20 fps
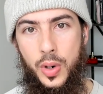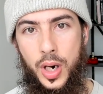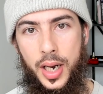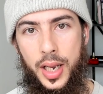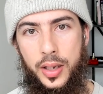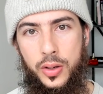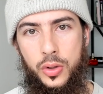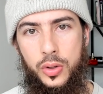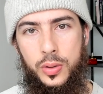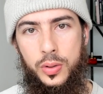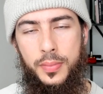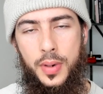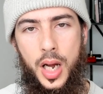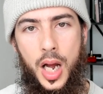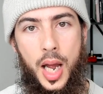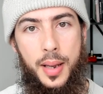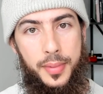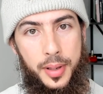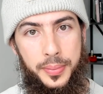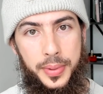alaikum.
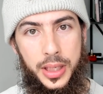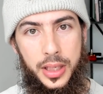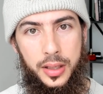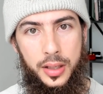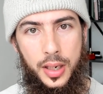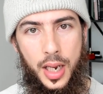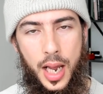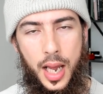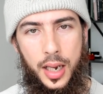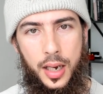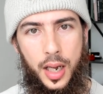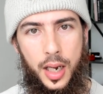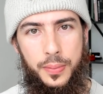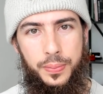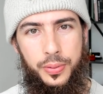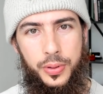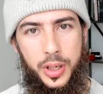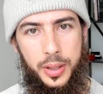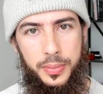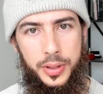I'm Amin, and I
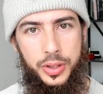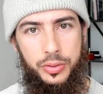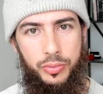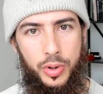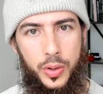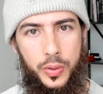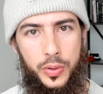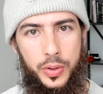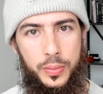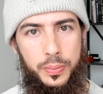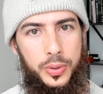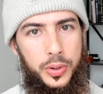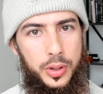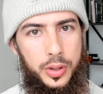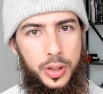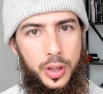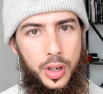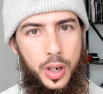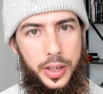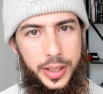pretty much wrote the
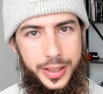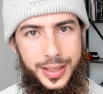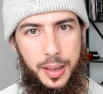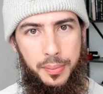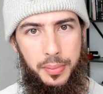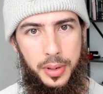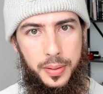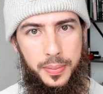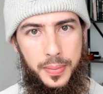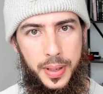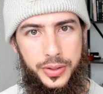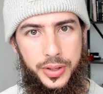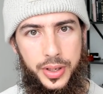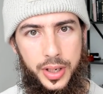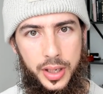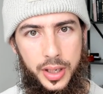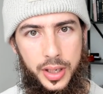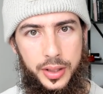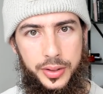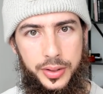book on Islamic
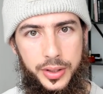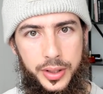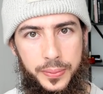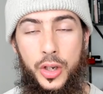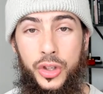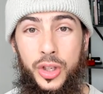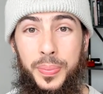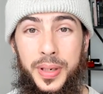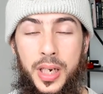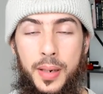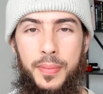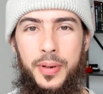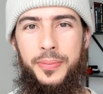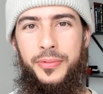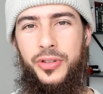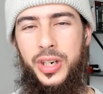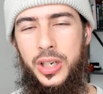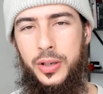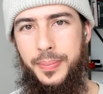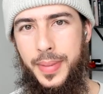masculinity. To become a
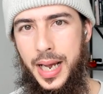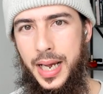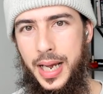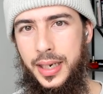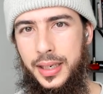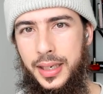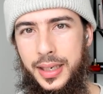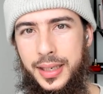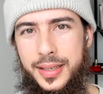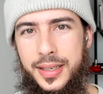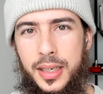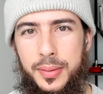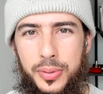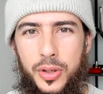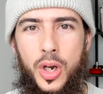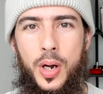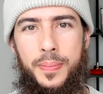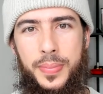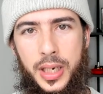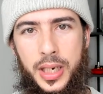real man, it seems
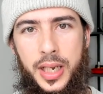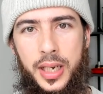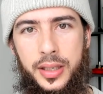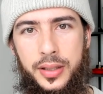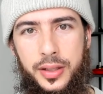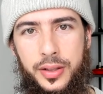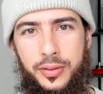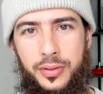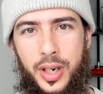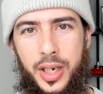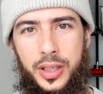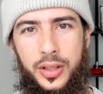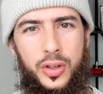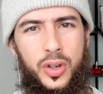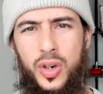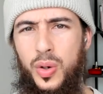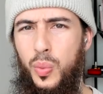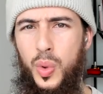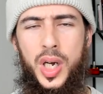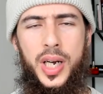complicated, right? You
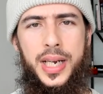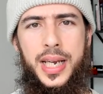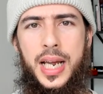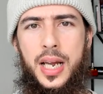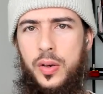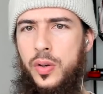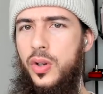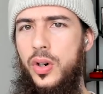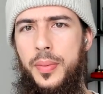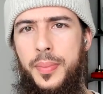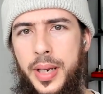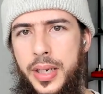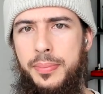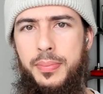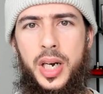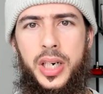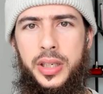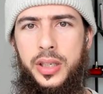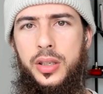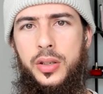got to work out, you got to make
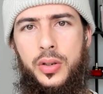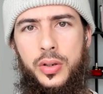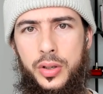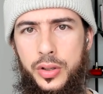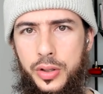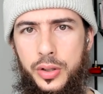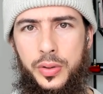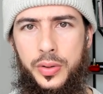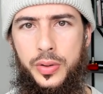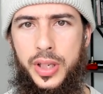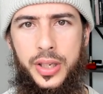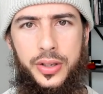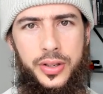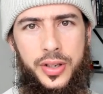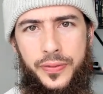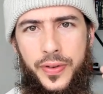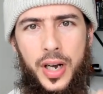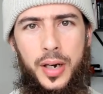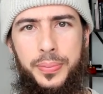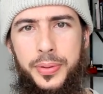money, you got to do this,
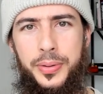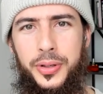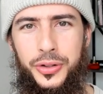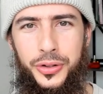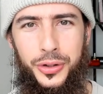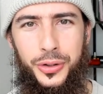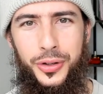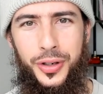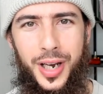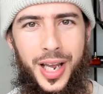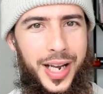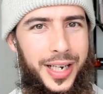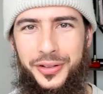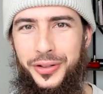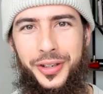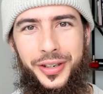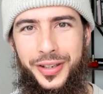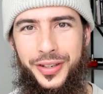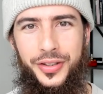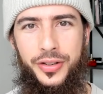develop your jawline,
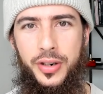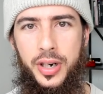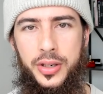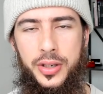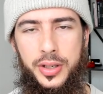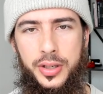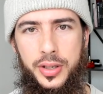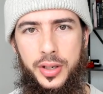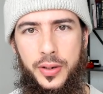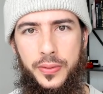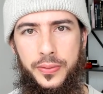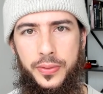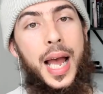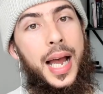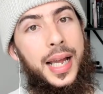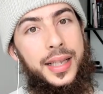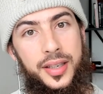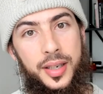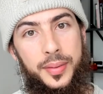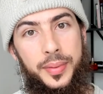all of this crazy stuff.
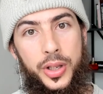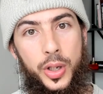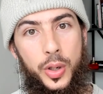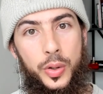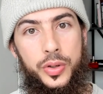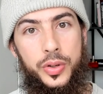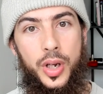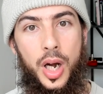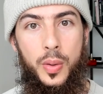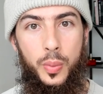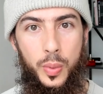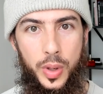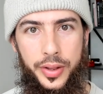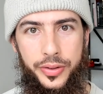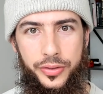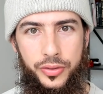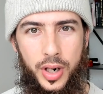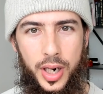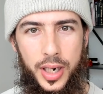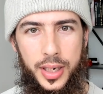And some of those are worth
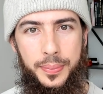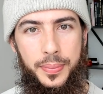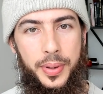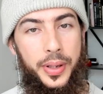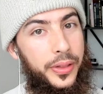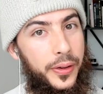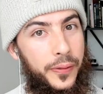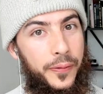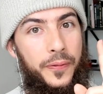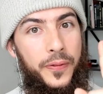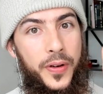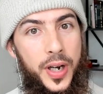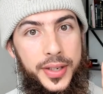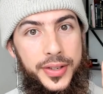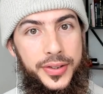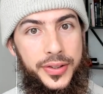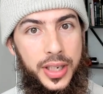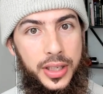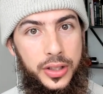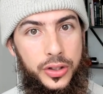trying, but the
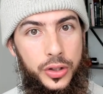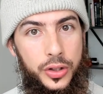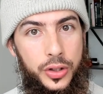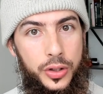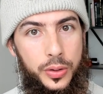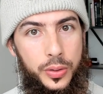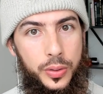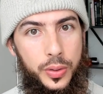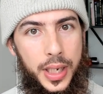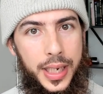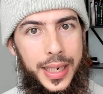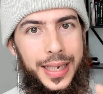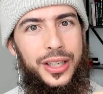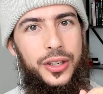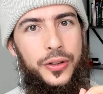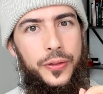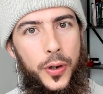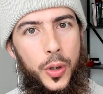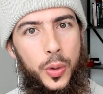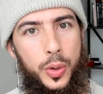first thing to do is
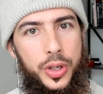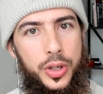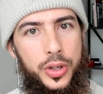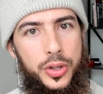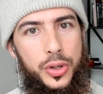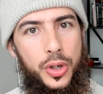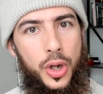focus